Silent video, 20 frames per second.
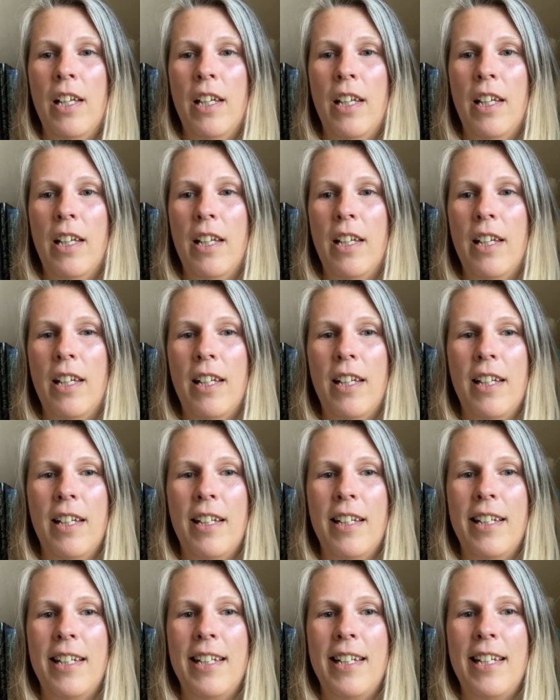
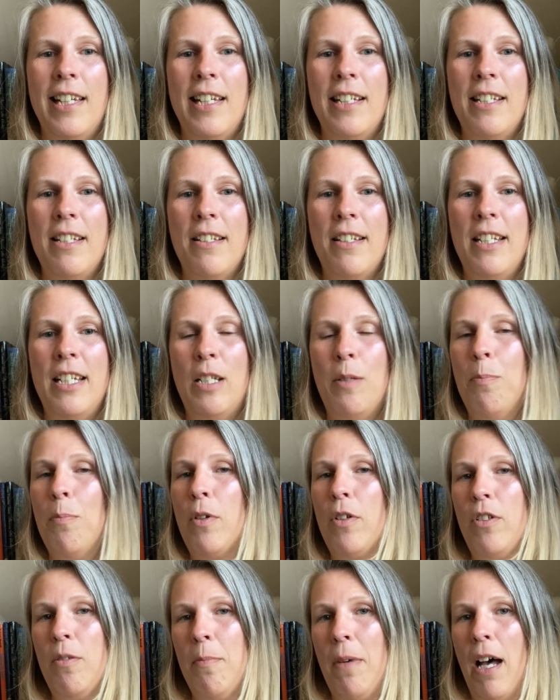It is knit
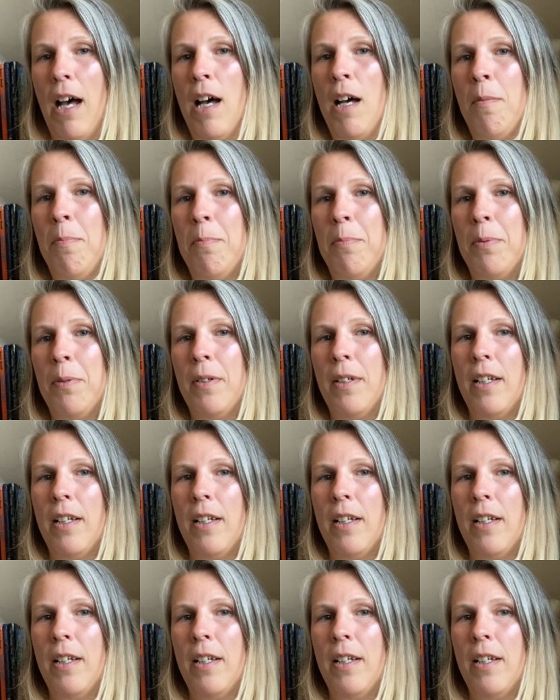bottom up,